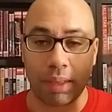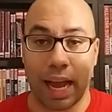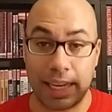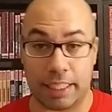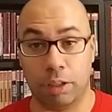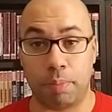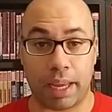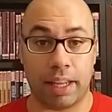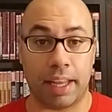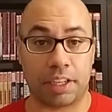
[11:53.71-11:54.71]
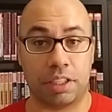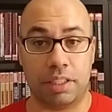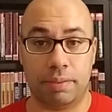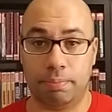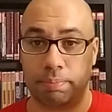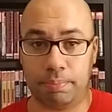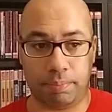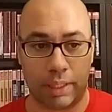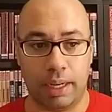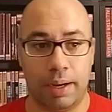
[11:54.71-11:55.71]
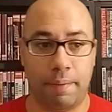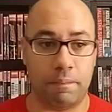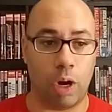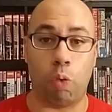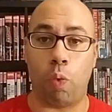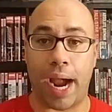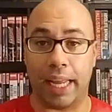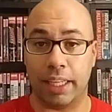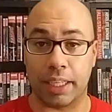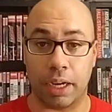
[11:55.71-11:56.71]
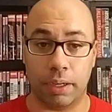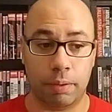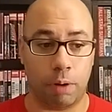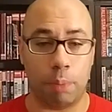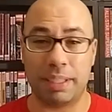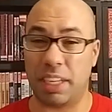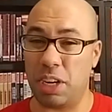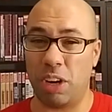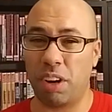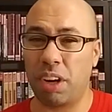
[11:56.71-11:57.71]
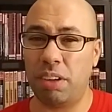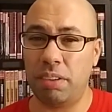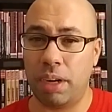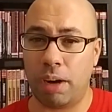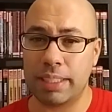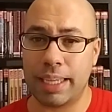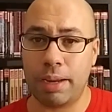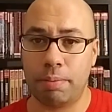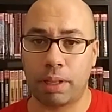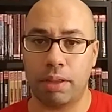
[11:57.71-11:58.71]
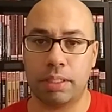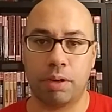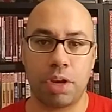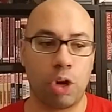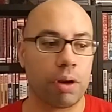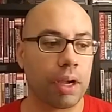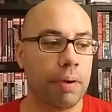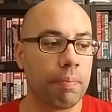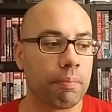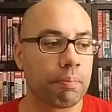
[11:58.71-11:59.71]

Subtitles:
I sold my collection a while ago, almost a year ago, I'll say, close to a year ago.